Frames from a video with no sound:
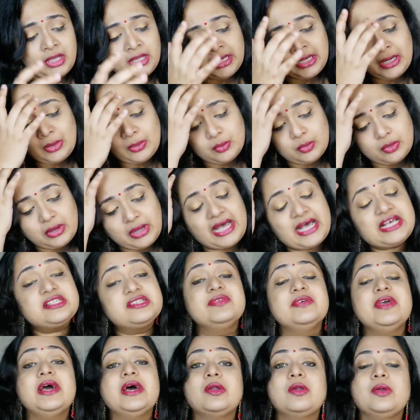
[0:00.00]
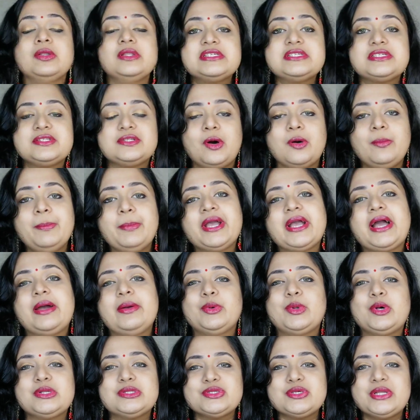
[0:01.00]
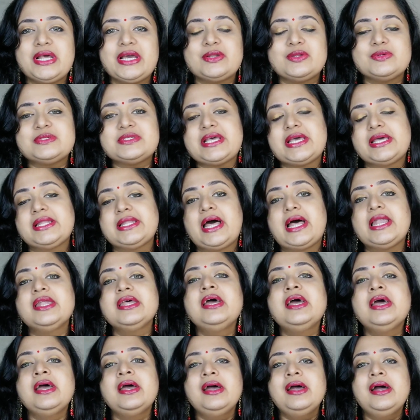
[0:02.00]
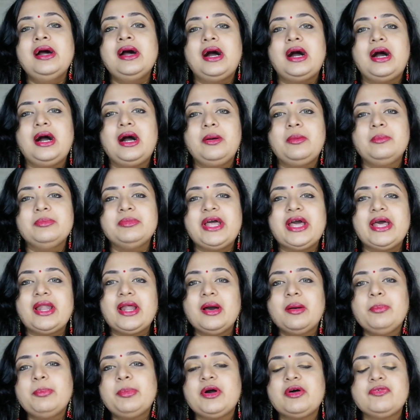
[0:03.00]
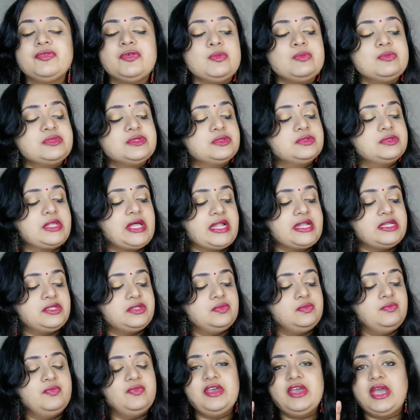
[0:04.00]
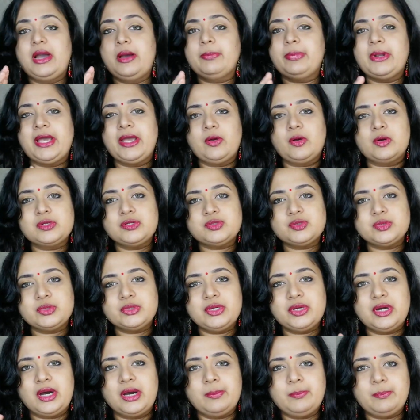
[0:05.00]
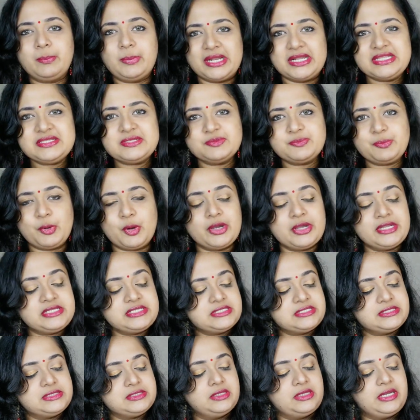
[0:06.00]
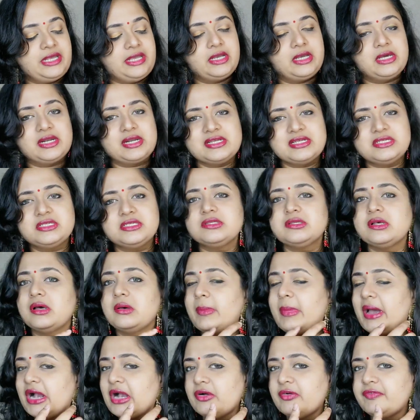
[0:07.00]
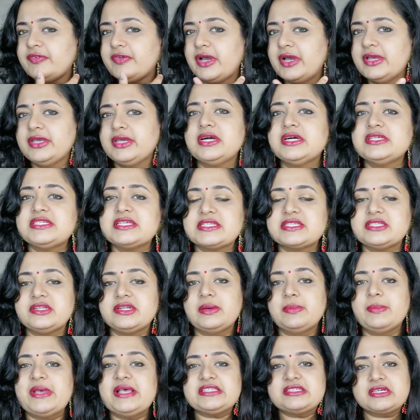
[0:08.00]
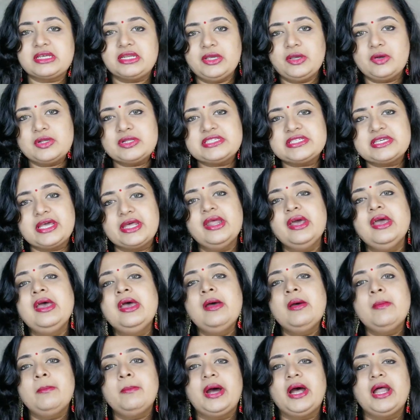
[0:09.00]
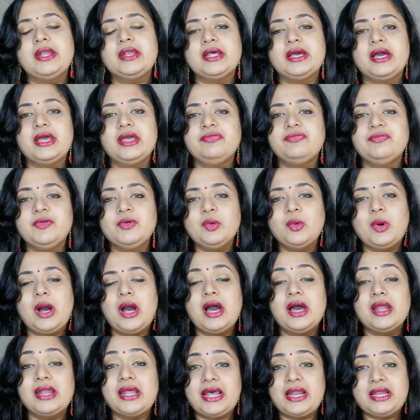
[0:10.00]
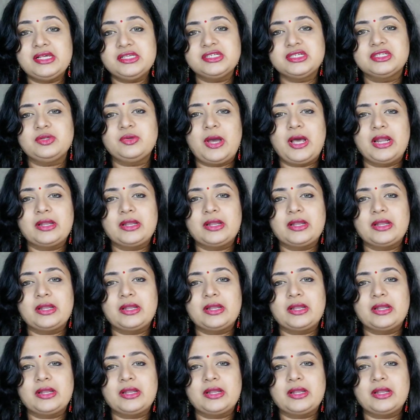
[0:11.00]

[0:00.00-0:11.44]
Now, as we are on this topic, I would also like to say that there are perfumes that we apply onto your pulse points, like wrist, back of your ears, etc., basically on skin. But if you are allergic to